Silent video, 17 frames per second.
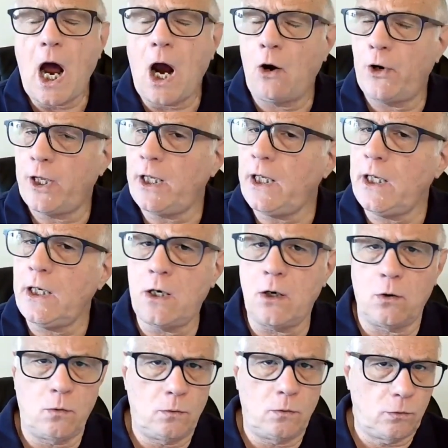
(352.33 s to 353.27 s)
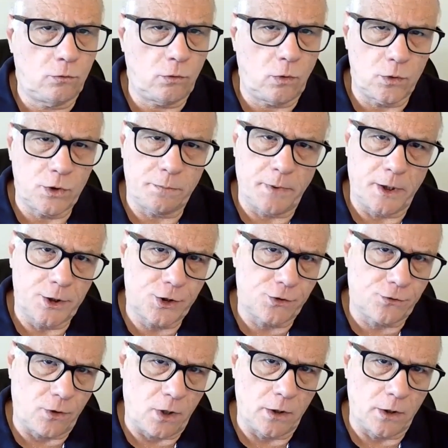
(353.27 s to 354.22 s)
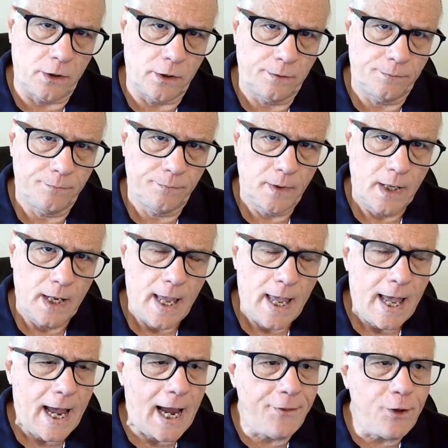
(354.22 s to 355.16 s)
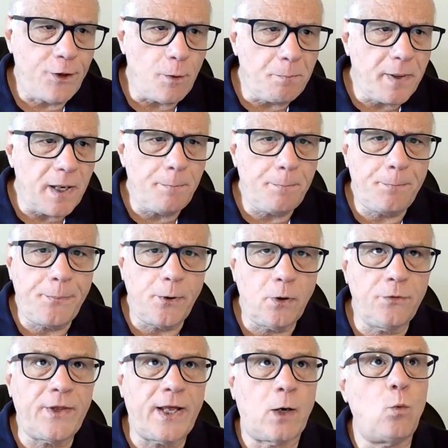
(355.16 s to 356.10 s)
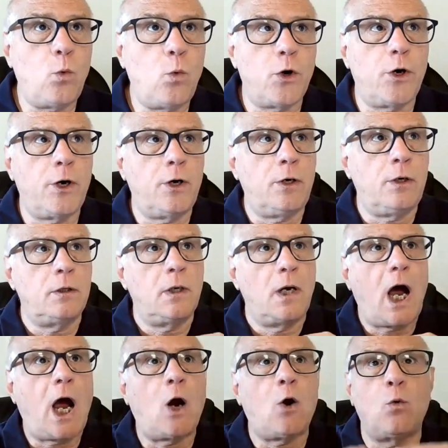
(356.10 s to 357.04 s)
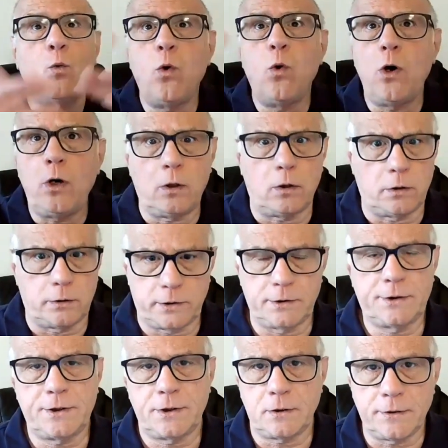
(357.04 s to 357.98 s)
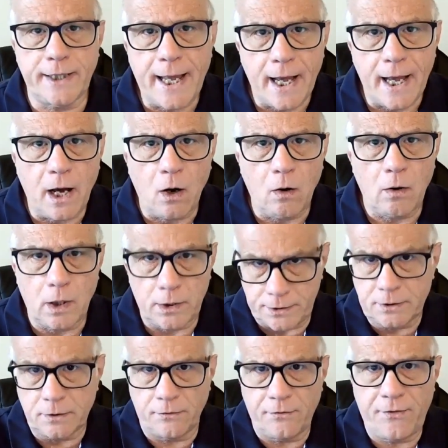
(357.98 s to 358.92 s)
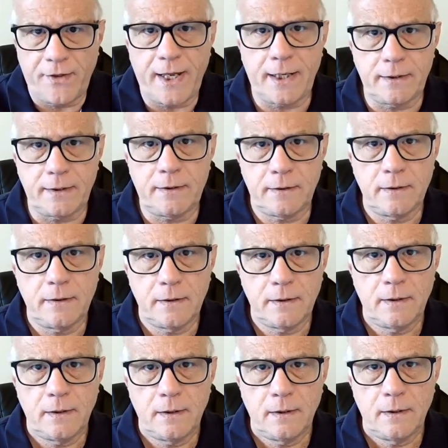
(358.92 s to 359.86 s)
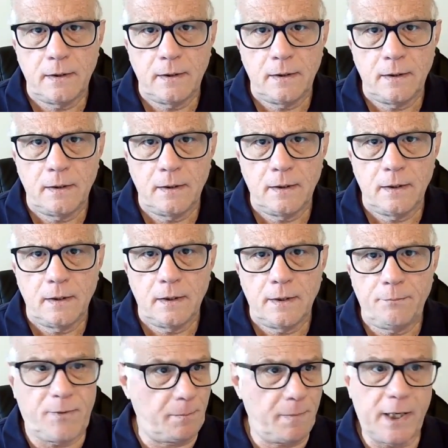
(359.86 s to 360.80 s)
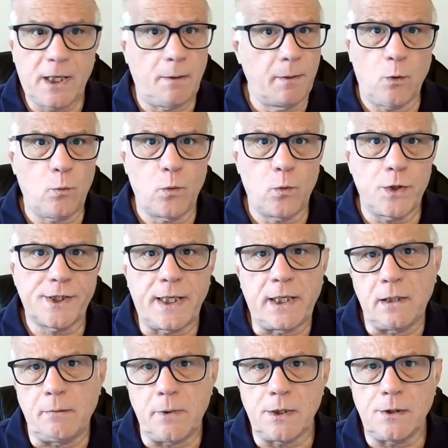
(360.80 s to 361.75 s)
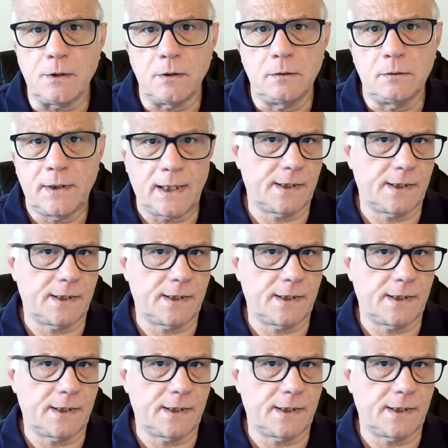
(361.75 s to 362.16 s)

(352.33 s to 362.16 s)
Our ego grows much stronger. And the people that were our world until now, until then, they become our worst enemies.